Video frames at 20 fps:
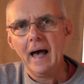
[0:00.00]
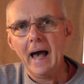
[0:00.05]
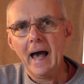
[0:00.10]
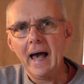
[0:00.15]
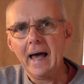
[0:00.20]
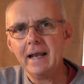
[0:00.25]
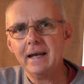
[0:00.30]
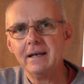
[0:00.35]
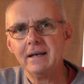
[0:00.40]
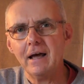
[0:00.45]

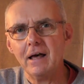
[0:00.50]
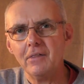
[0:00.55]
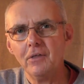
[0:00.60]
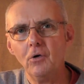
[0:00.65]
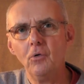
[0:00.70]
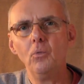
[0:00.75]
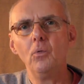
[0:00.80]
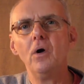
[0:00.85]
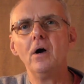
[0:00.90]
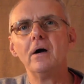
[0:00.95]
and
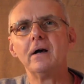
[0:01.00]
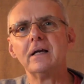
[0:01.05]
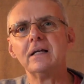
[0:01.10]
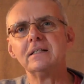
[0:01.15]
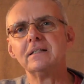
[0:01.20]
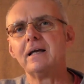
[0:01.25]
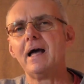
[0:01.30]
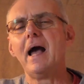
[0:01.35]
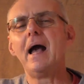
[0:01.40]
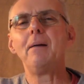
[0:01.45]
the work
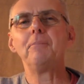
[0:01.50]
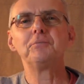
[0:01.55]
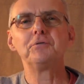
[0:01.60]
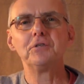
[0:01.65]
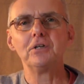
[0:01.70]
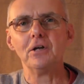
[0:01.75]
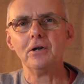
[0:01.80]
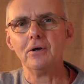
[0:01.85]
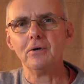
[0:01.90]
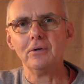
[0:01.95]
is
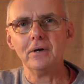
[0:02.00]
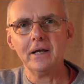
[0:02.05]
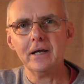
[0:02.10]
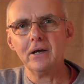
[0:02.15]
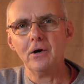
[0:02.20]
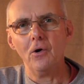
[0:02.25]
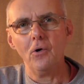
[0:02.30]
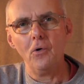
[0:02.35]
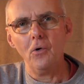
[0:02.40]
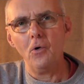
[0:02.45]

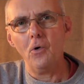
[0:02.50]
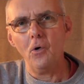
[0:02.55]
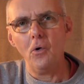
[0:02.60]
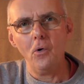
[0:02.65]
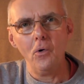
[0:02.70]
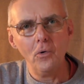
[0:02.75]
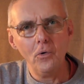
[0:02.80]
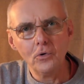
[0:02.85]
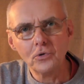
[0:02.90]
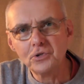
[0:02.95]
absolutely
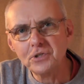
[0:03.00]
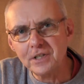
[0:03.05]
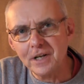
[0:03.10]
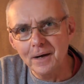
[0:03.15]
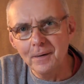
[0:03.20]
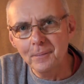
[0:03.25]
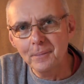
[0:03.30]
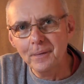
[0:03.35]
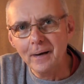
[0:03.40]
awesome,